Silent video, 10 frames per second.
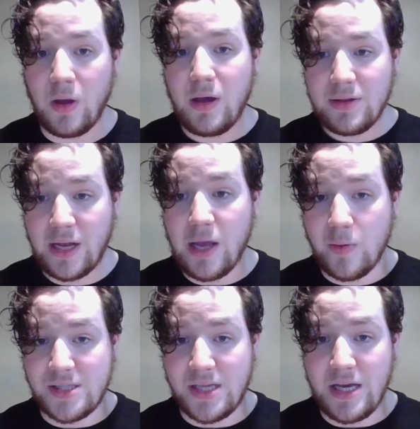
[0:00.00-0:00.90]
that he
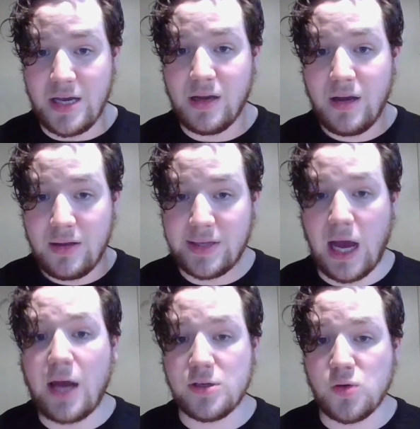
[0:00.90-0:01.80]
was the
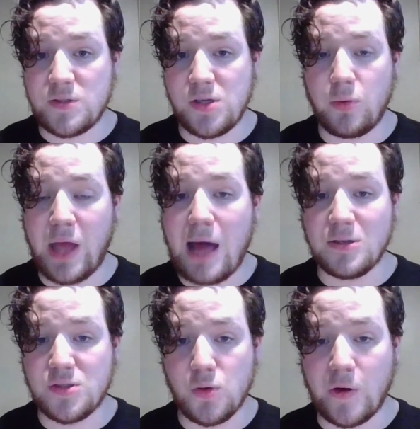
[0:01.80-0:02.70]
dinosaur zone, the
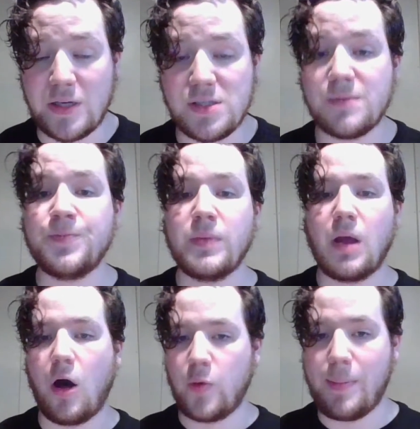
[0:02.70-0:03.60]
Allosaurus, all the way